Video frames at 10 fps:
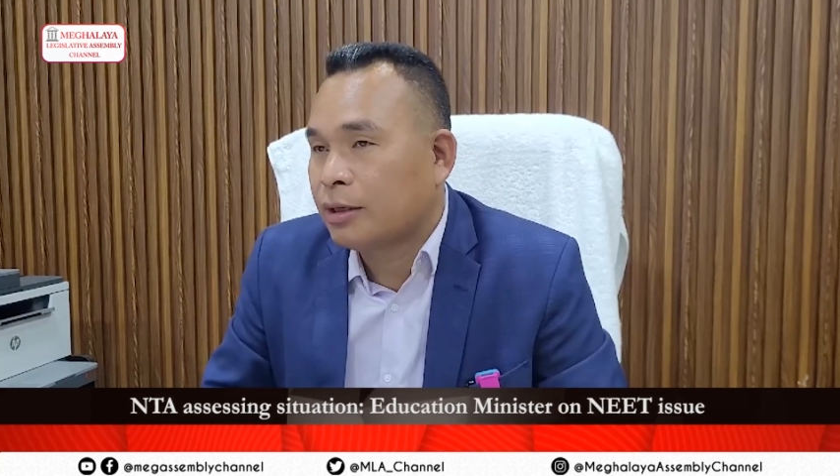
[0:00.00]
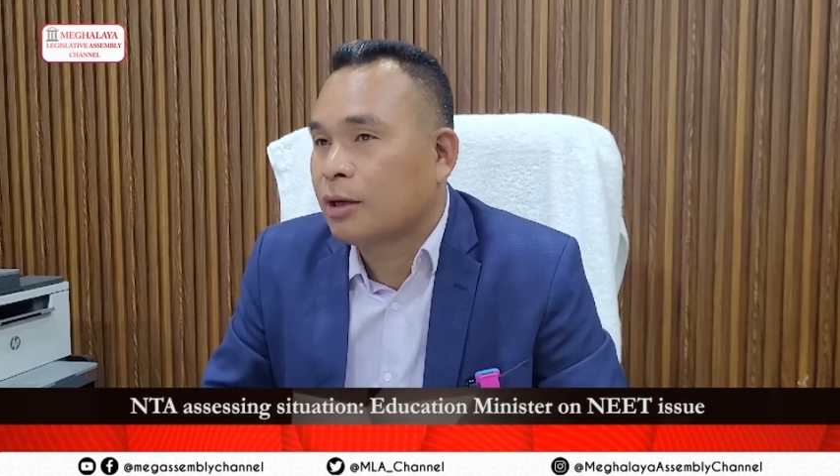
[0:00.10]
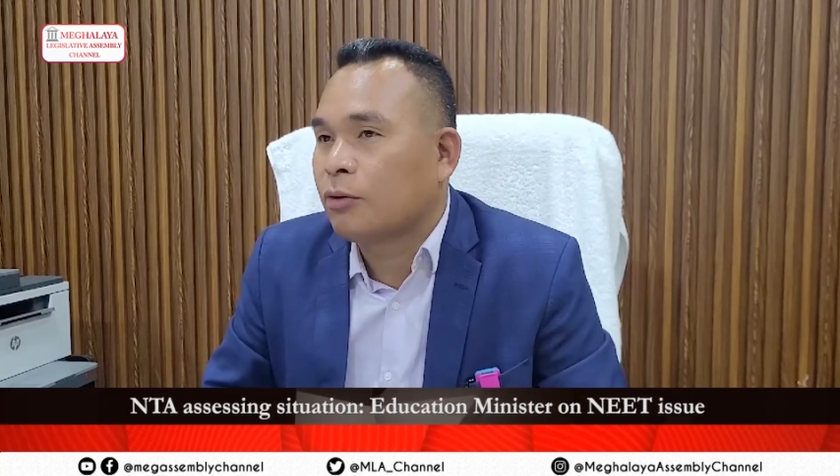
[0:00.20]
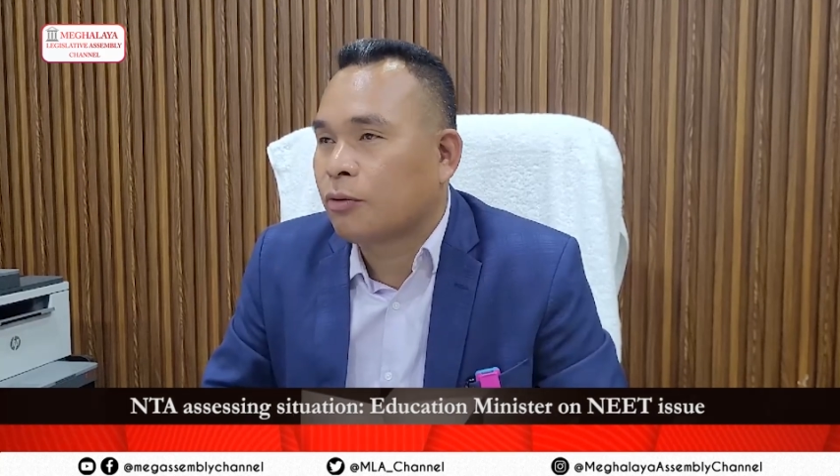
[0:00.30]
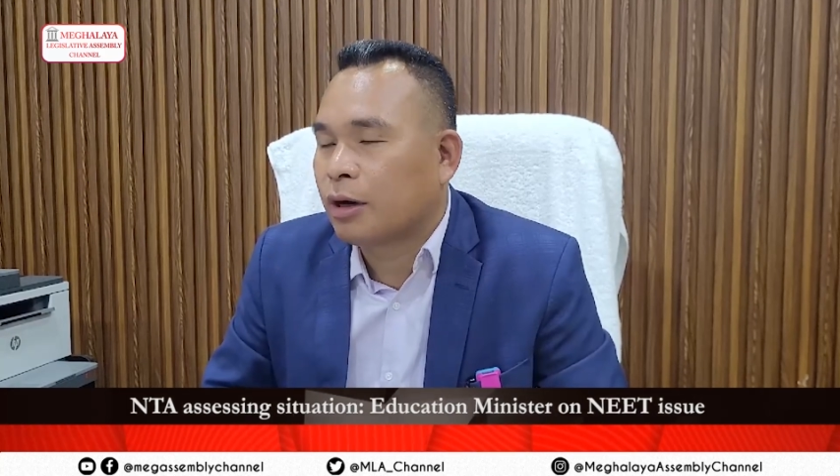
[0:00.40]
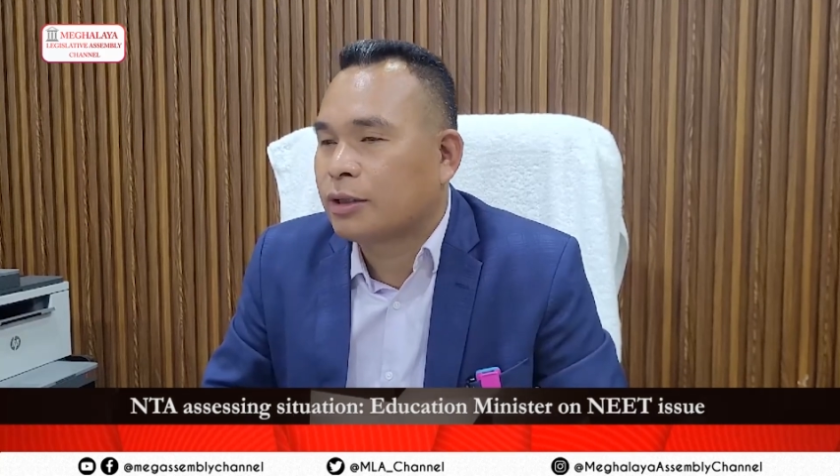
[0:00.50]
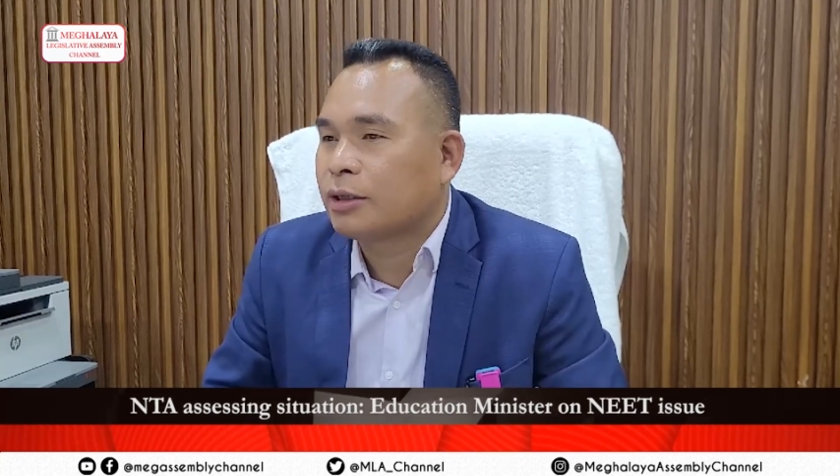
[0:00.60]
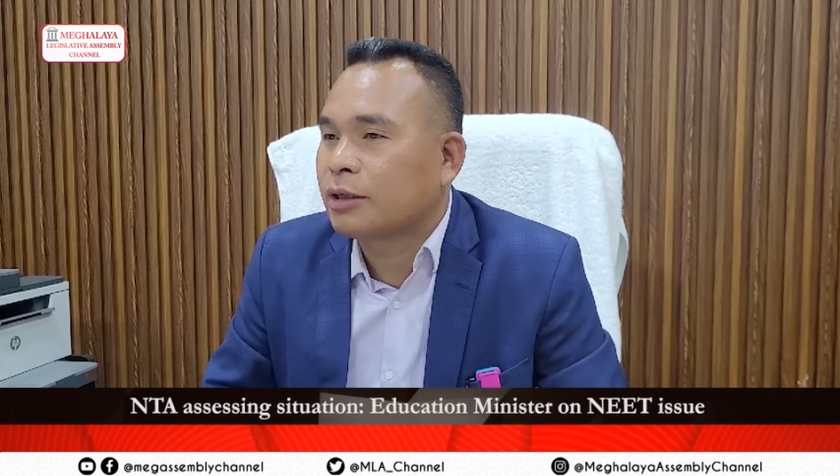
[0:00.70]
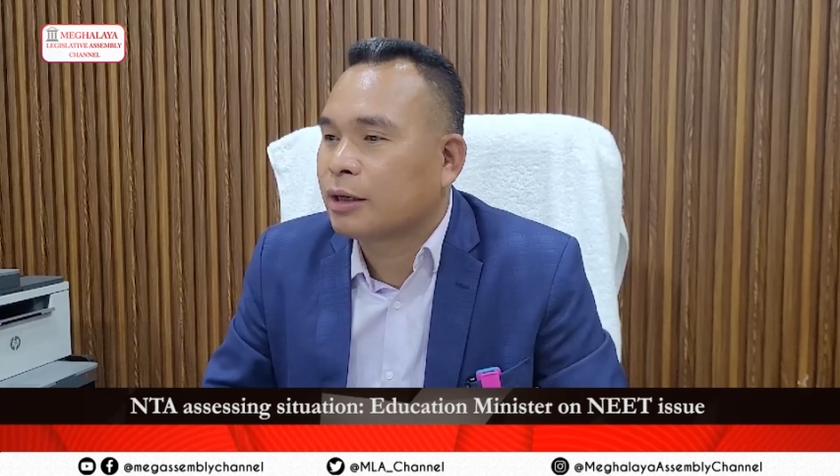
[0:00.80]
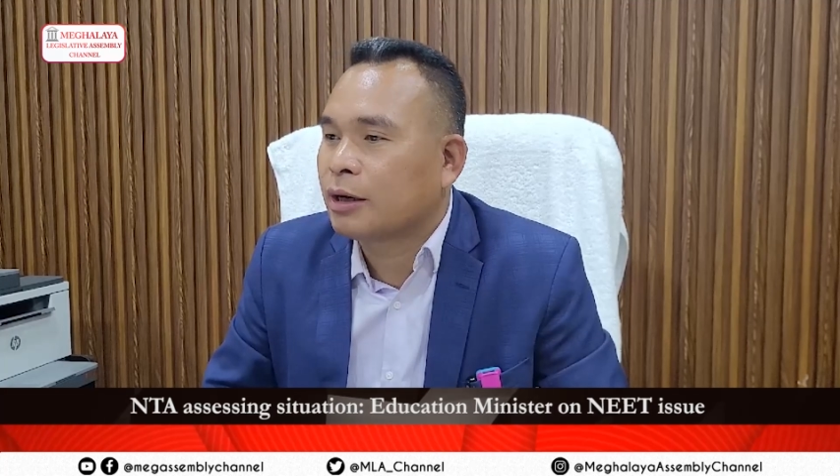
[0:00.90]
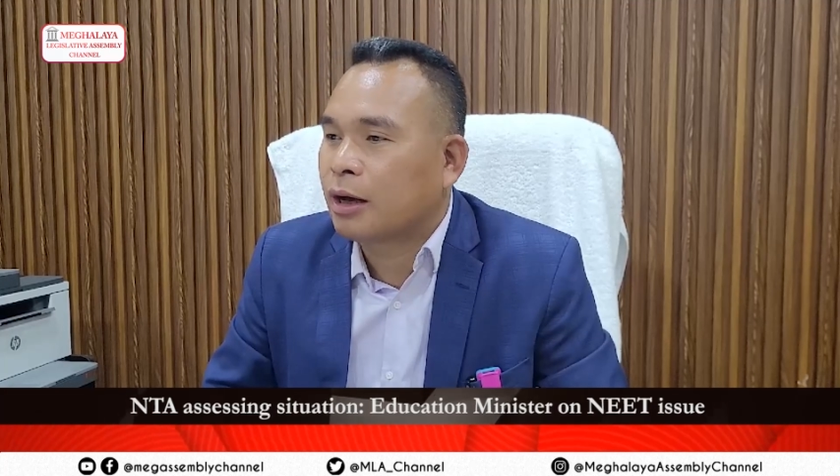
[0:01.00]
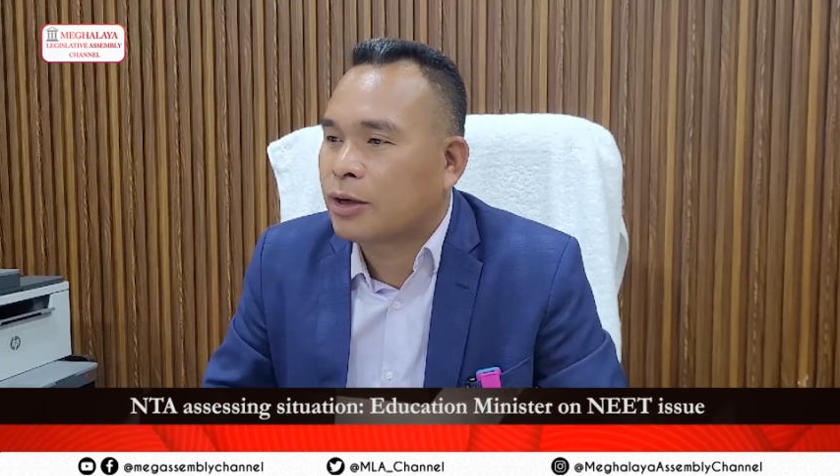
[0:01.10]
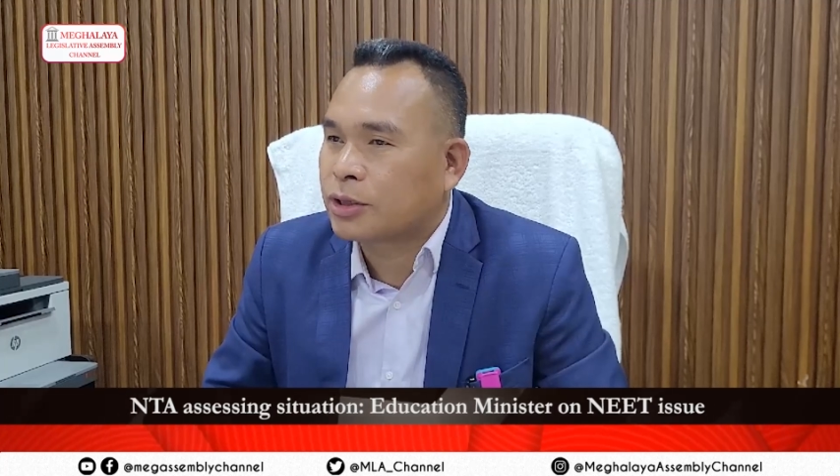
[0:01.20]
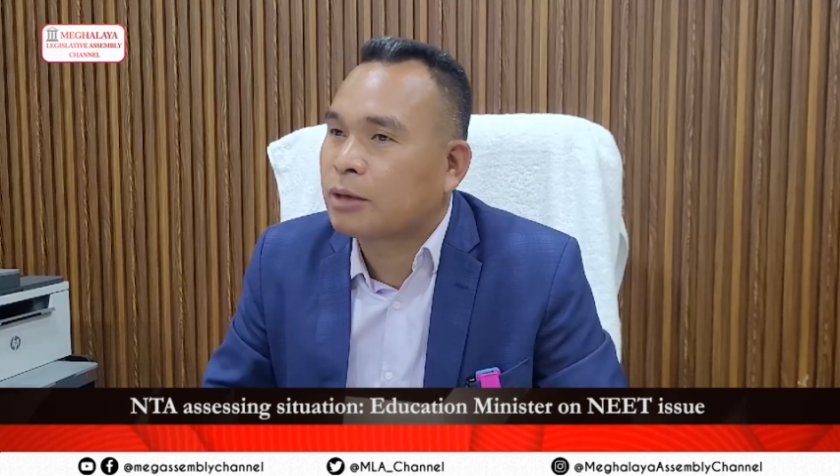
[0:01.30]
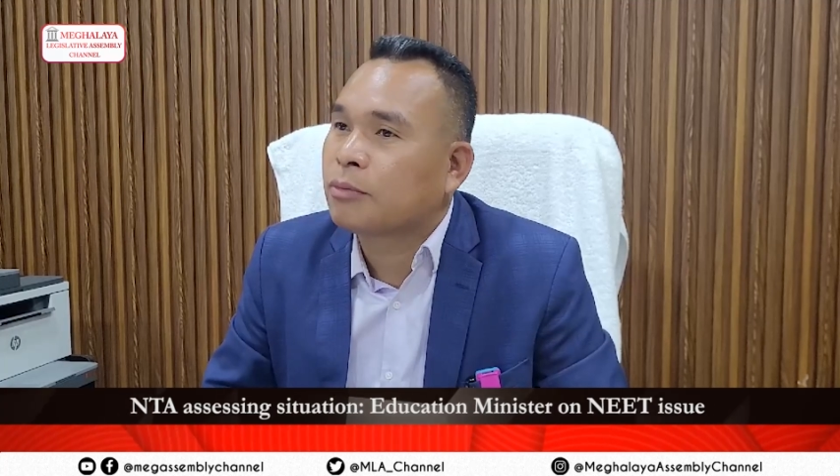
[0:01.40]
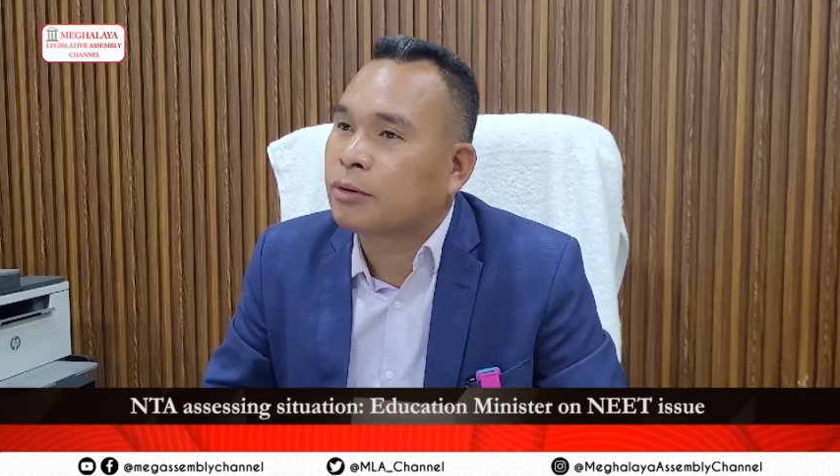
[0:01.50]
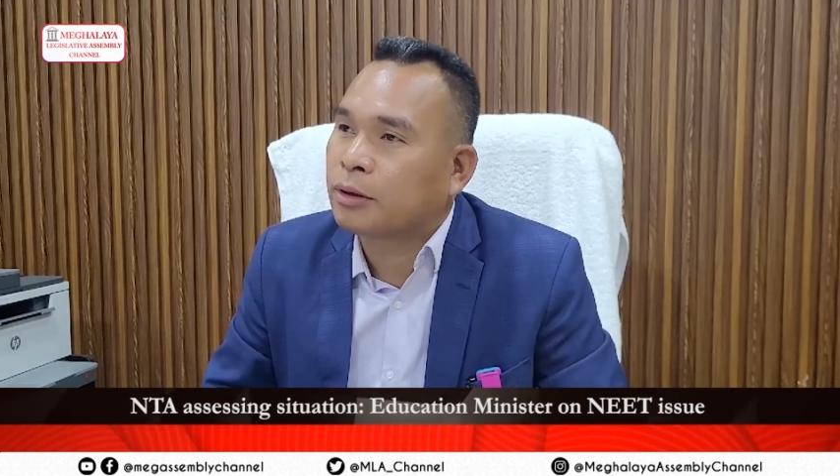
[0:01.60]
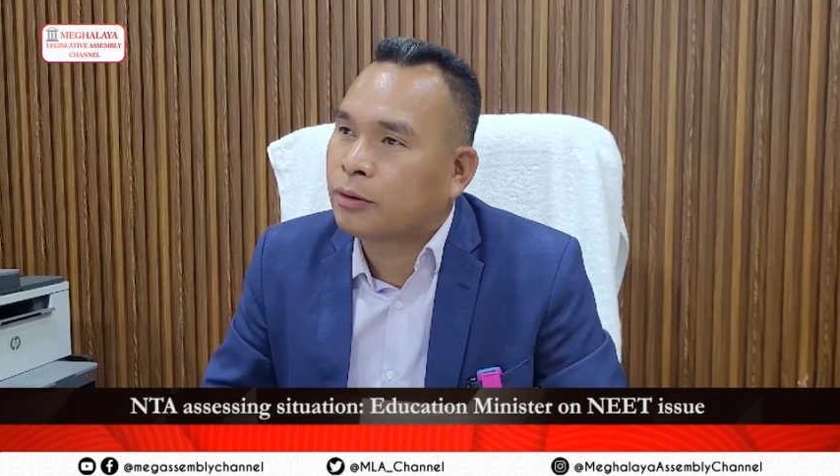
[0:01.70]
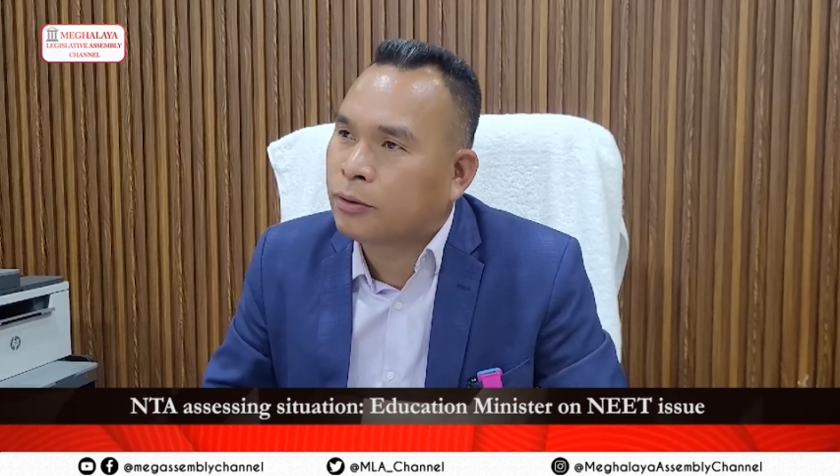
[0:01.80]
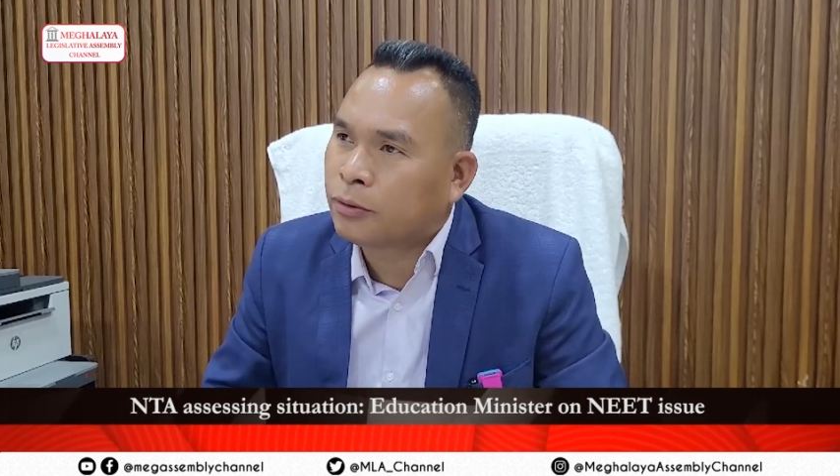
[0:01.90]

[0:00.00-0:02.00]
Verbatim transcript: they are i think they are asking for the